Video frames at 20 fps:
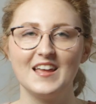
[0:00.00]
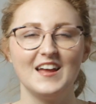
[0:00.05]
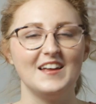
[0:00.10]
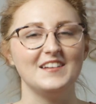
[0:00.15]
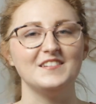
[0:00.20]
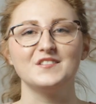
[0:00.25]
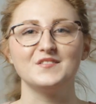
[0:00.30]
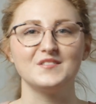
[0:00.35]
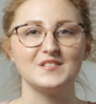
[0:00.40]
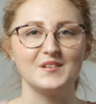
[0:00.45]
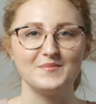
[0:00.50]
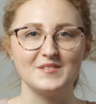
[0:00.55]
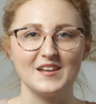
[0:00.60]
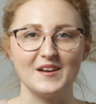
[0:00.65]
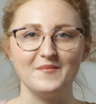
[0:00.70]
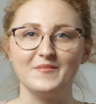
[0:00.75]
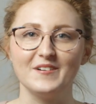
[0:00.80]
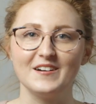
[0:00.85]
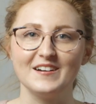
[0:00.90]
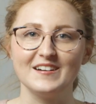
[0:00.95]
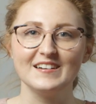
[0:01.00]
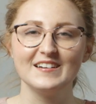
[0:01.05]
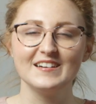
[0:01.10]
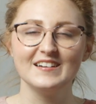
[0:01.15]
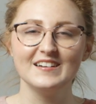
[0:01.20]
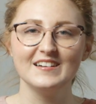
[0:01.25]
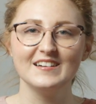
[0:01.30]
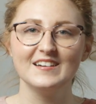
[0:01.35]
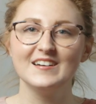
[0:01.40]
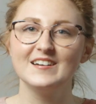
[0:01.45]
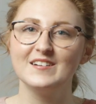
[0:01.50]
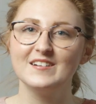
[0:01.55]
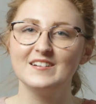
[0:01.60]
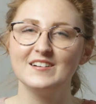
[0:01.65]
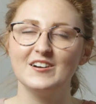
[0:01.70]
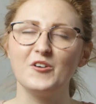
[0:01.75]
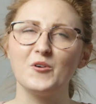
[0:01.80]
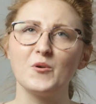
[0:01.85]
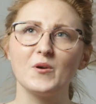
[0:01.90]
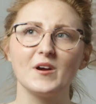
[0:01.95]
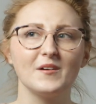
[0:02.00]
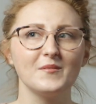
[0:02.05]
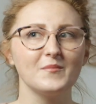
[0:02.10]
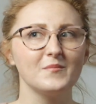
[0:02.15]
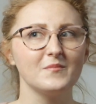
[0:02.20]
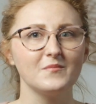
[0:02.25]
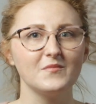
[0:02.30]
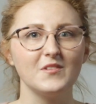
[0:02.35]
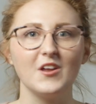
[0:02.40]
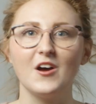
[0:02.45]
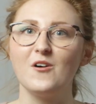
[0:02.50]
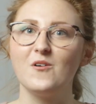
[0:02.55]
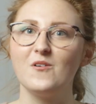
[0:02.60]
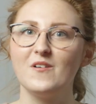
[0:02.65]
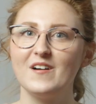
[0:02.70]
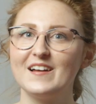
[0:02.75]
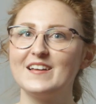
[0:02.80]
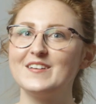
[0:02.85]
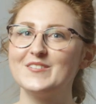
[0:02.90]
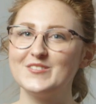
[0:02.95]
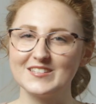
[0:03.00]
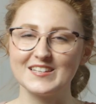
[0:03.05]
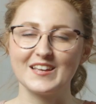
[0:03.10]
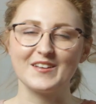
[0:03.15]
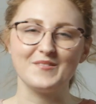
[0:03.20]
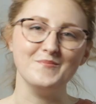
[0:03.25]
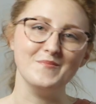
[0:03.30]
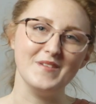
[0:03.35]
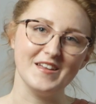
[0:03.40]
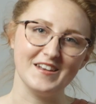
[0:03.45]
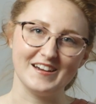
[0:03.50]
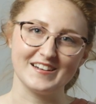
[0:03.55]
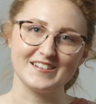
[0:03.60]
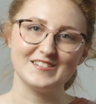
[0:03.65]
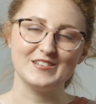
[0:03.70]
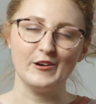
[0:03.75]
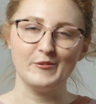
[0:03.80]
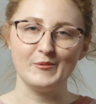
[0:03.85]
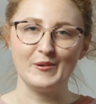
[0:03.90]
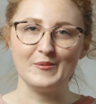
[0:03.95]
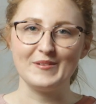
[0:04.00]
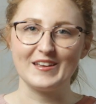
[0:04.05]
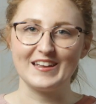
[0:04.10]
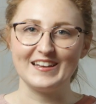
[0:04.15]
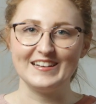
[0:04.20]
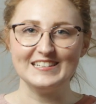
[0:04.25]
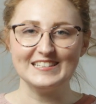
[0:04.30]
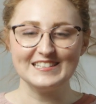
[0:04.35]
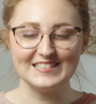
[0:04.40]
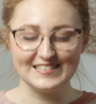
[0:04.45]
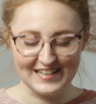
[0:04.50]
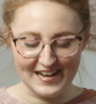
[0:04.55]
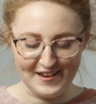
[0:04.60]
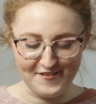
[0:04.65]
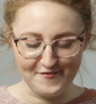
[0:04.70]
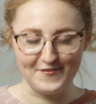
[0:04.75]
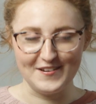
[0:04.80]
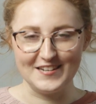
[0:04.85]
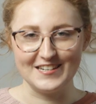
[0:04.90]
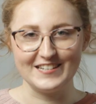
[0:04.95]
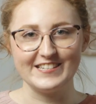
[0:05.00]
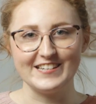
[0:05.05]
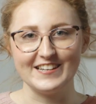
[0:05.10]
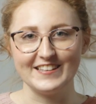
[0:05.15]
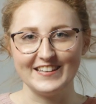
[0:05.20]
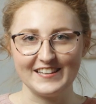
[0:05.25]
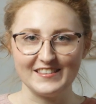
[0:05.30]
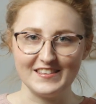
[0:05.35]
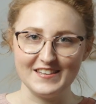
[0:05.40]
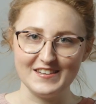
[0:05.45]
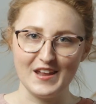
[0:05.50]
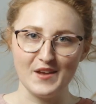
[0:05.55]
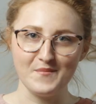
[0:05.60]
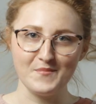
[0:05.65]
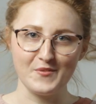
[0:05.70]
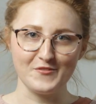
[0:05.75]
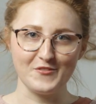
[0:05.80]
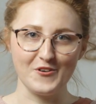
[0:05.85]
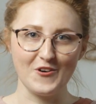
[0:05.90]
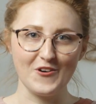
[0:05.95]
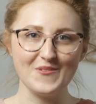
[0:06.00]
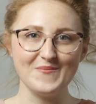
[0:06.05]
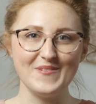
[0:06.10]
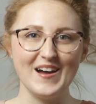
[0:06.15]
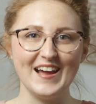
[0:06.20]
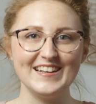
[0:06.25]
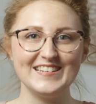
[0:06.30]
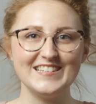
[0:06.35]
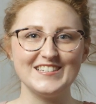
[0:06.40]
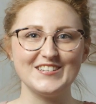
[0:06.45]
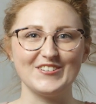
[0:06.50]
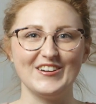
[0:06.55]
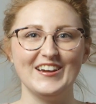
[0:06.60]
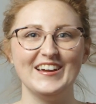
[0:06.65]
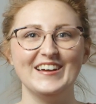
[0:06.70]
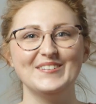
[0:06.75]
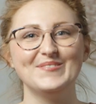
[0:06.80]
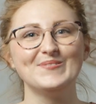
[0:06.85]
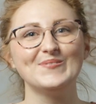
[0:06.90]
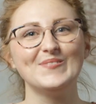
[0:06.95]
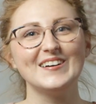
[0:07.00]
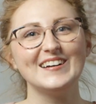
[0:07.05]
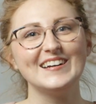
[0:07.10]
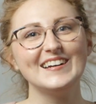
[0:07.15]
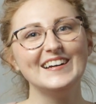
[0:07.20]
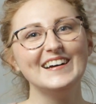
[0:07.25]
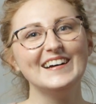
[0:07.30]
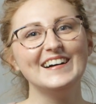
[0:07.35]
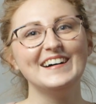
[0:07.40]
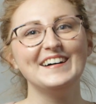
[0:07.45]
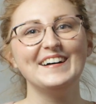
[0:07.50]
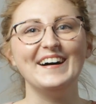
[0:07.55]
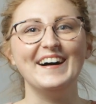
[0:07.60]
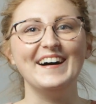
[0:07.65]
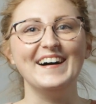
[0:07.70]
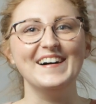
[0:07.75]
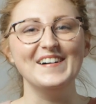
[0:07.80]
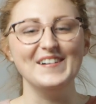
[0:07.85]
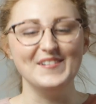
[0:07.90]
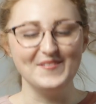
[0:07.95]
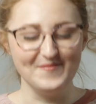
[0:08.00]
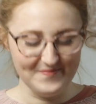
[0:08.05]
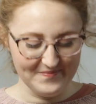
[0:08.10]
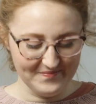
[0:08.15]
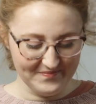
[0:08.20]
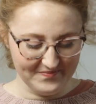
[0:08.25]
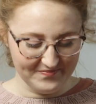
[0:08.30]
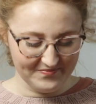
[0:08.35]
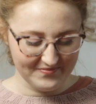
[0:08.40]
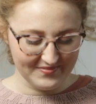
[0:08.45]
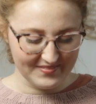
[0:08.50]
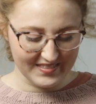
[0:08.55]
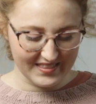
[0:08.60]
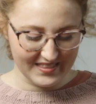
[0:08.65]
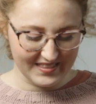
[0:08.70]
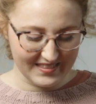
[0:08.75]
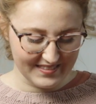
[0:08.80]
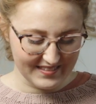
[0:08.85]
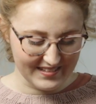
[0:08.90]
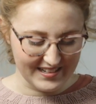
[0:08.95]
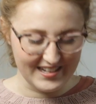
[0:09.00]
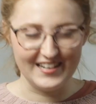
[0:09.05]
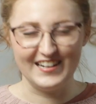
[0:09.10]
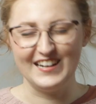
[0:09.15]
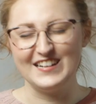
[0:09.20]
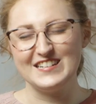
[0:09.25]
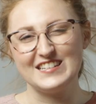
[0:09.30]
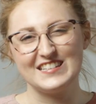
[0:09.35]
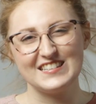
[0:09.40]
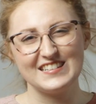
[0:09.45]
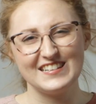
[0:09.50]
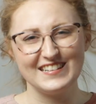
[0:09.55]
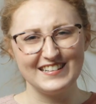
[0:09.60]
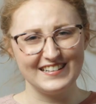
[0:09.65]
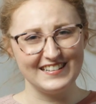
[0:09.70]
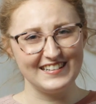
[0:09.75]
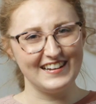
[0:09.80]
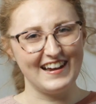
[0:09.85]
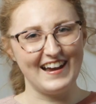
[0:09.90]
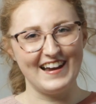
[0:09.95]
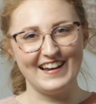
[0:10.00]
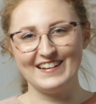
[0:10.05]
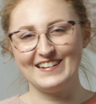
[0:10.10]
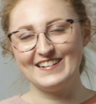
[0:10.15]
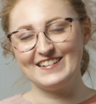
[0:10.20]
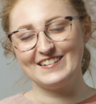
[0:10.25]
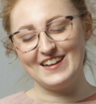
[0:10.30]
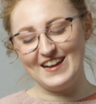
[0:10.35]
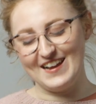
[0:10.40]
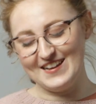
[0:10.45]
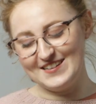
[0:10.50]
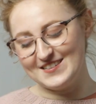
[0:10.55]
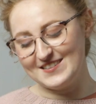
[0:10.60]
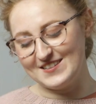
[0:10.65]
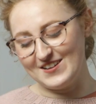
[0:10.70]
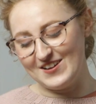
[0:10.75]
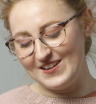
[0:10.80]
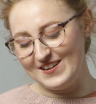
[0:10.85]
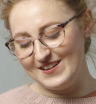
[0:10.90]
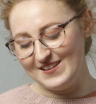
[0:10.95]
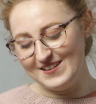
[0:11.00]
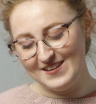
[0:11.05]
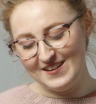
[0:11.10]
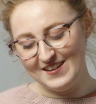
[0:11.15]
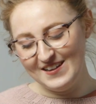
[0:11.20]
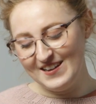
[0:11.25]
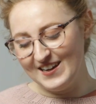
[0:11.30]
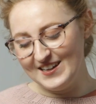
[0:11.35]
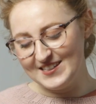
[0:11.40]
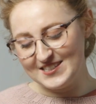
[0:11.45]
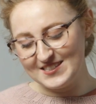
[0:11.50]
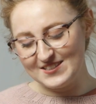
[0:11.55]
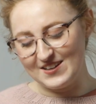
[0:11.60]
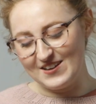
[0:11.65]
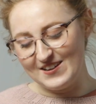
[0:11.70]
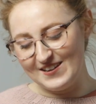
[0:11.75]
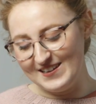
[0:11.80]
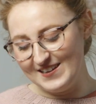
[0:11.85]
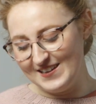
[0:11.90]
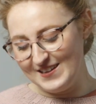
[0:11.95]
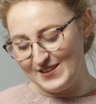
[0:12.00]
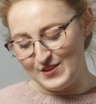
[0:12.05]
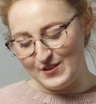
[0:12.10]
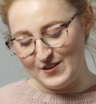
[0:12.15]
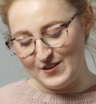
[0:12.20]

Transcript: end of September, or no, it was like mid-October, because I finished it like the night before my trip. And I saw it